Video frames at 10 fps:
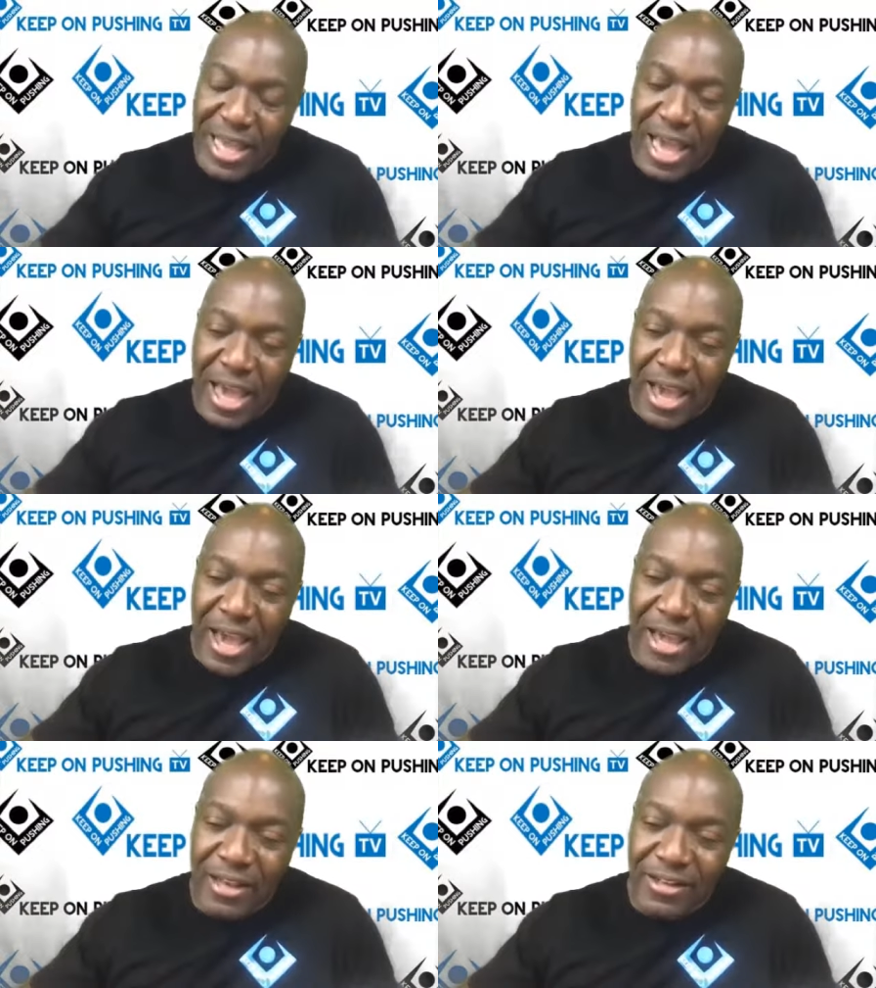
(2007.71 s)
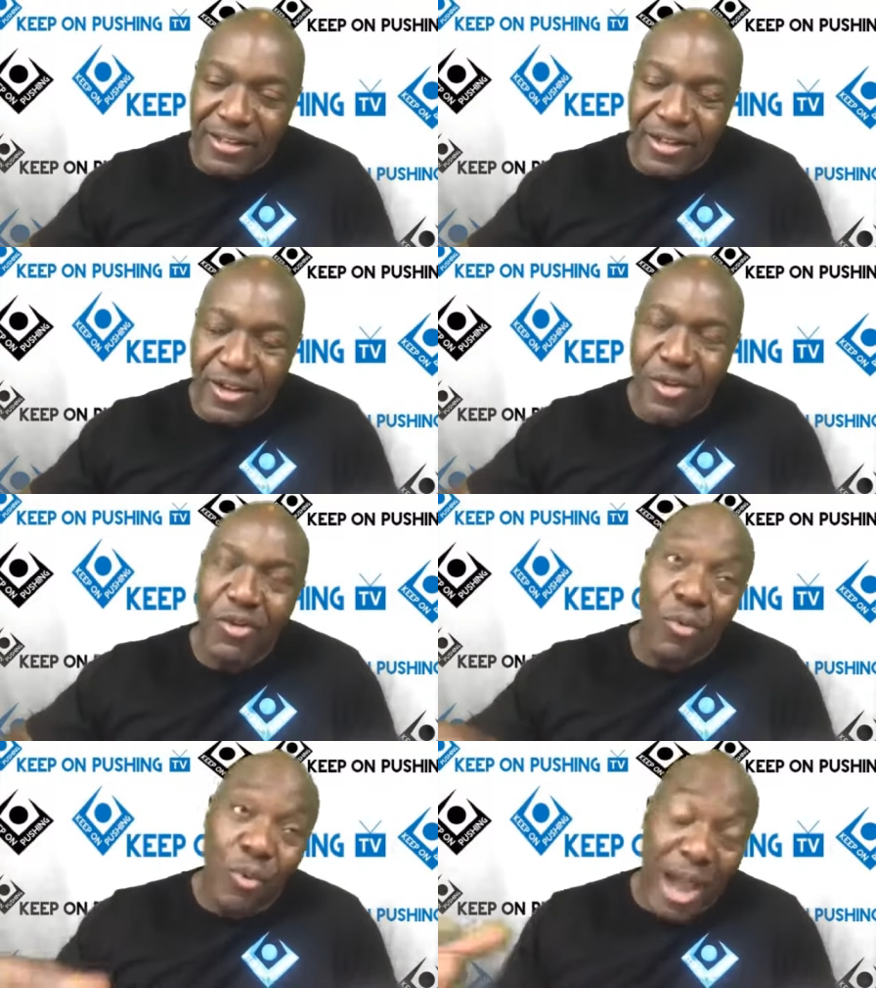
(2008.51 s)
And
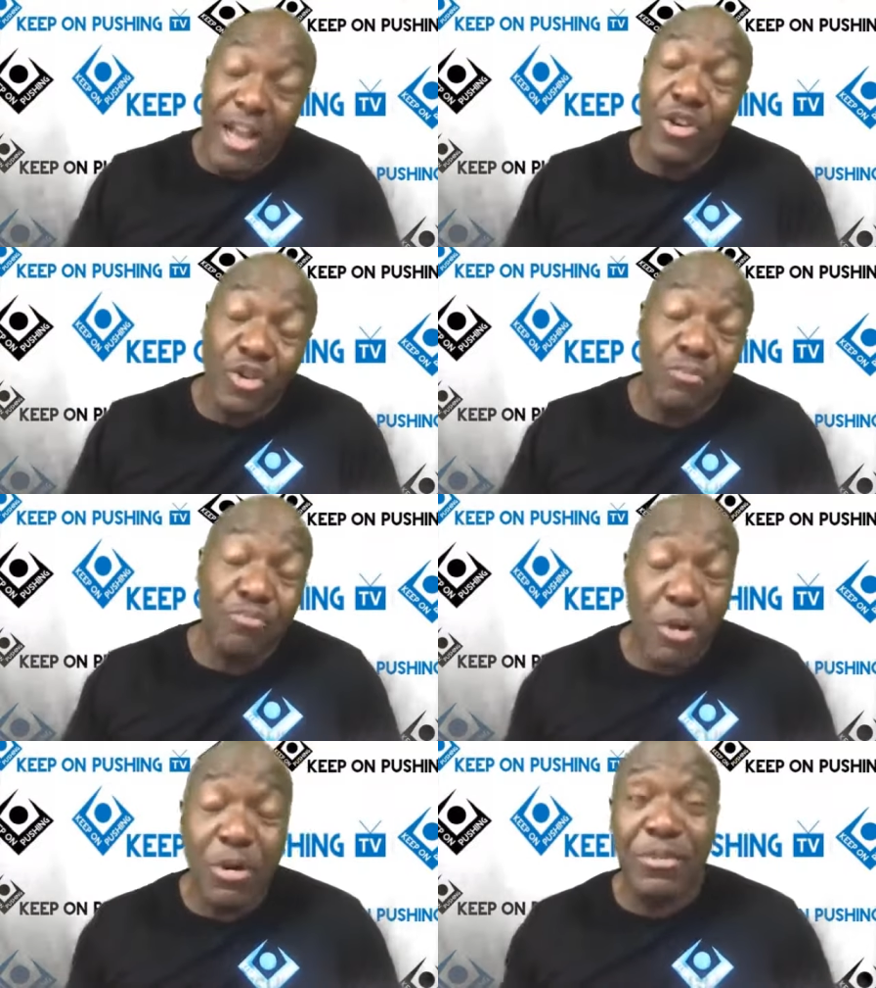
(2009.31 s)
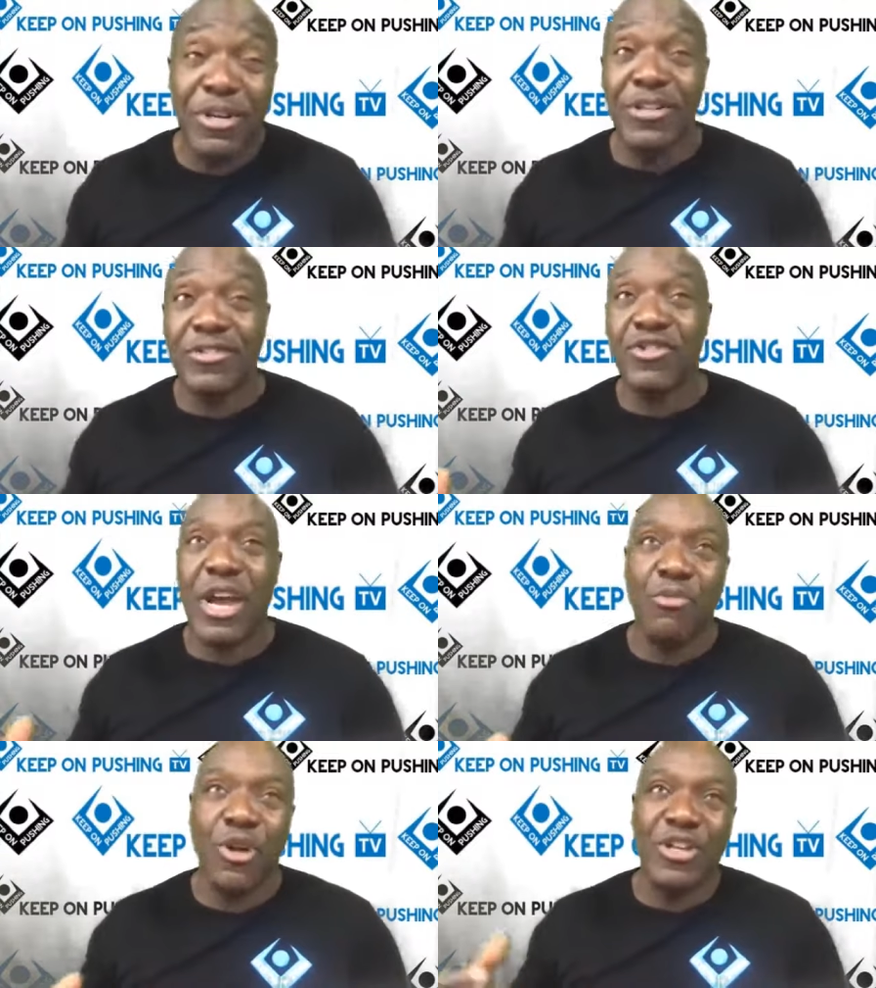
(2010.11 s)
while you could probably
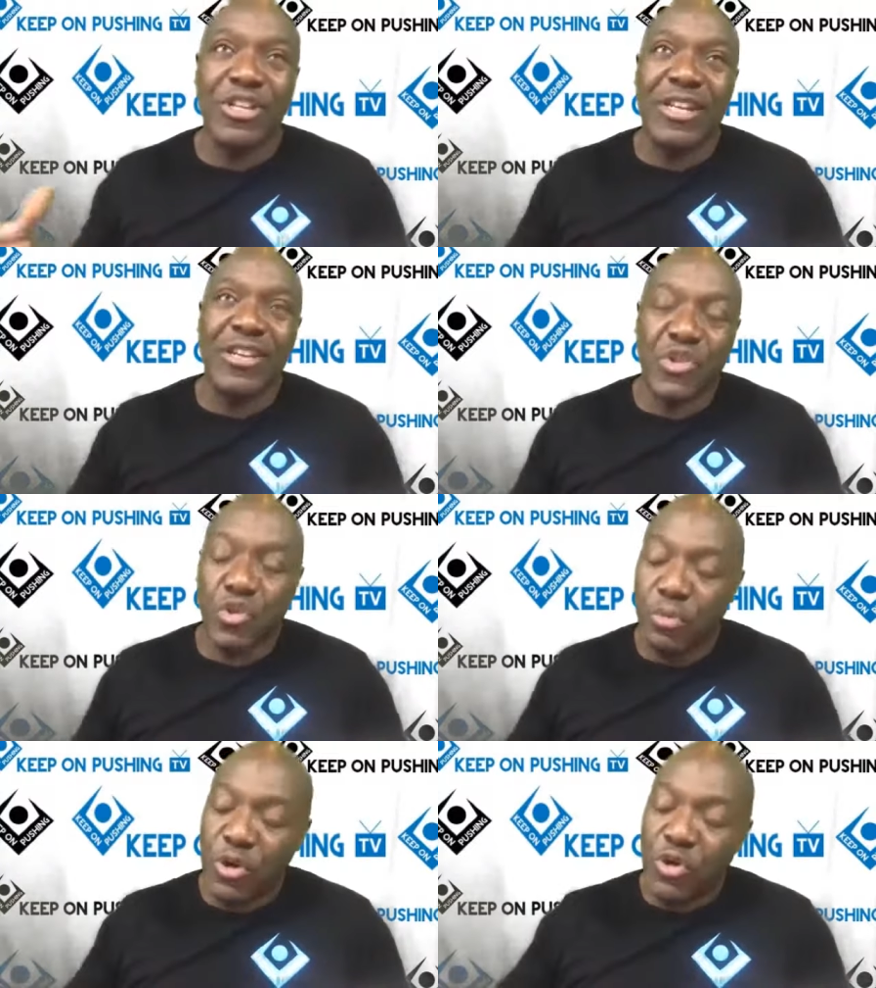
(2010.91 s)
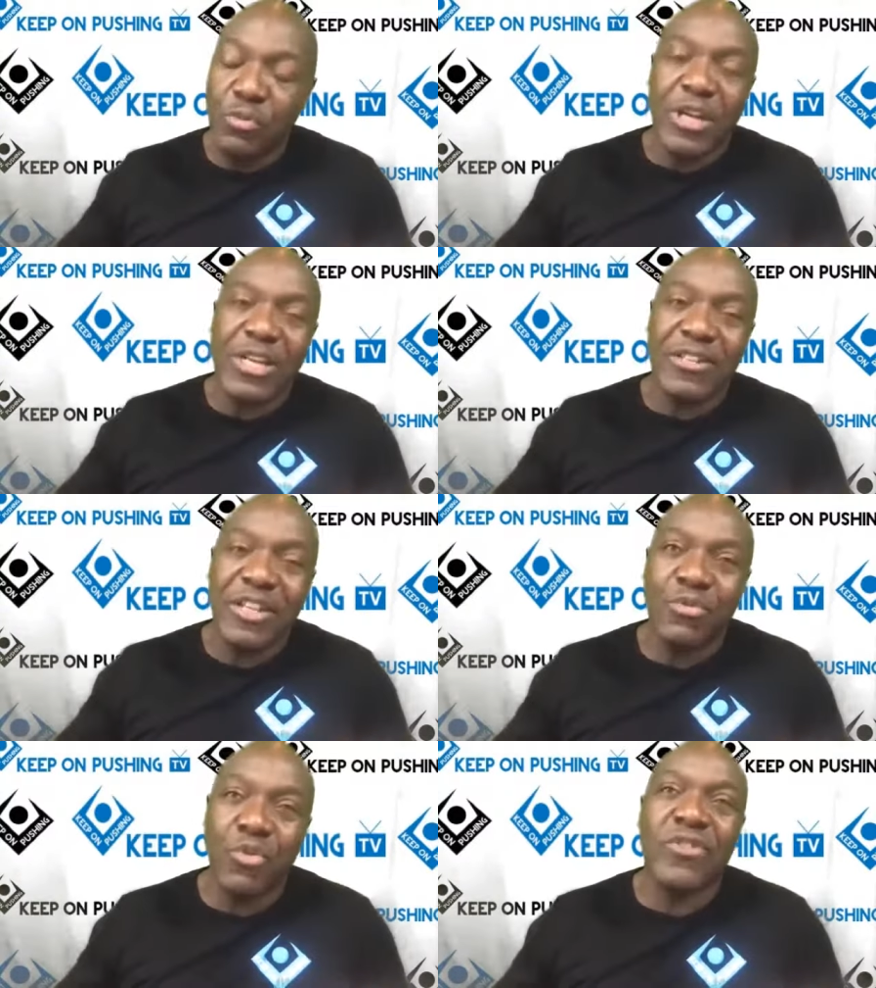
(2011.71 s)
describe what you did as superhuman,
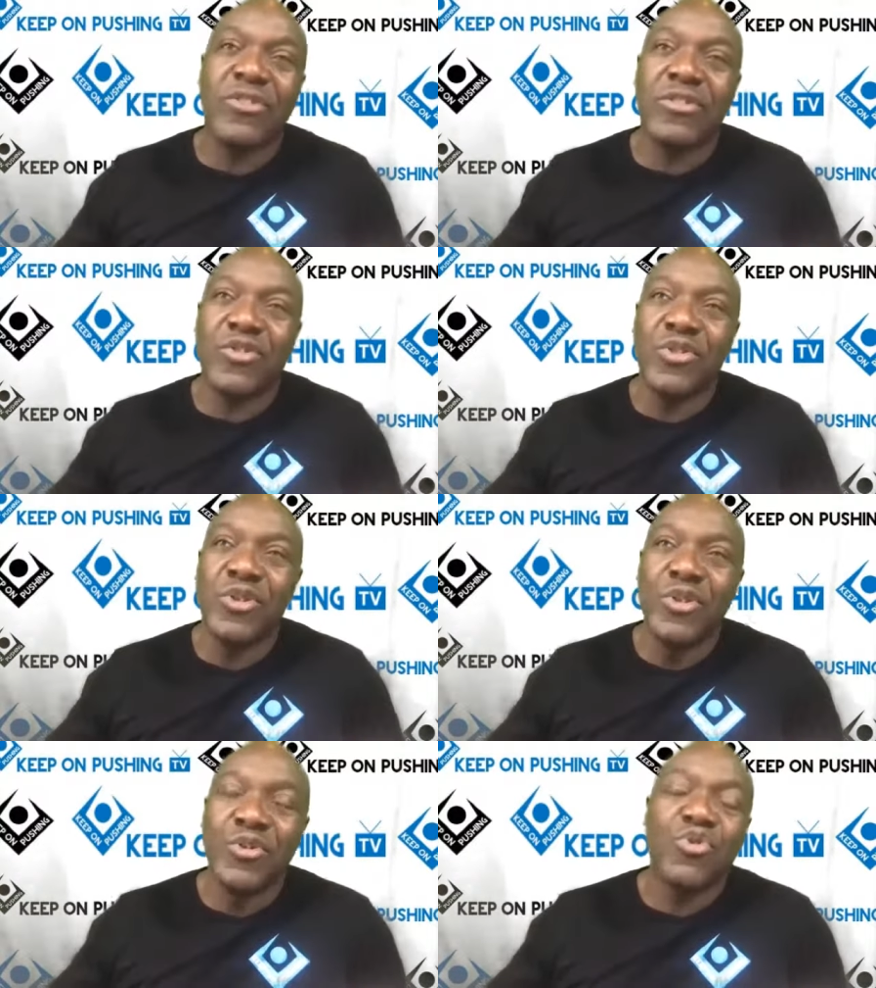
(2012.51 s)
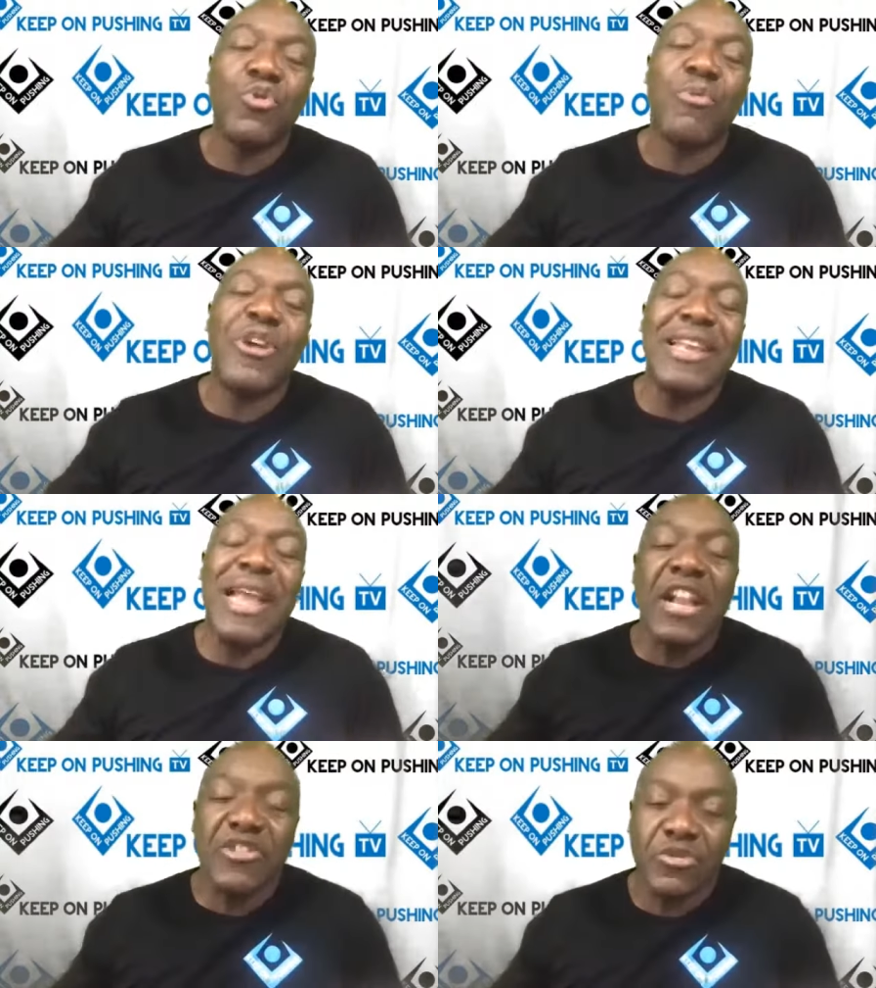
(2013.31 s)
it wasn't
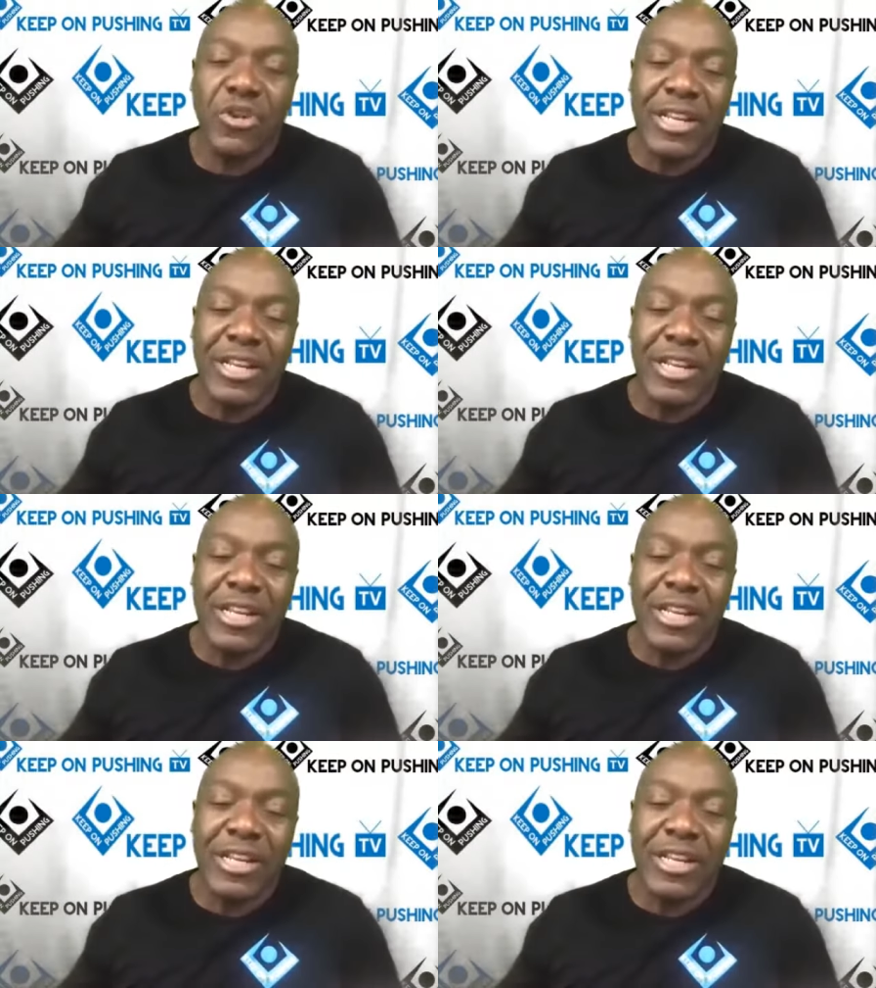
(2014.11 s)
supernatural.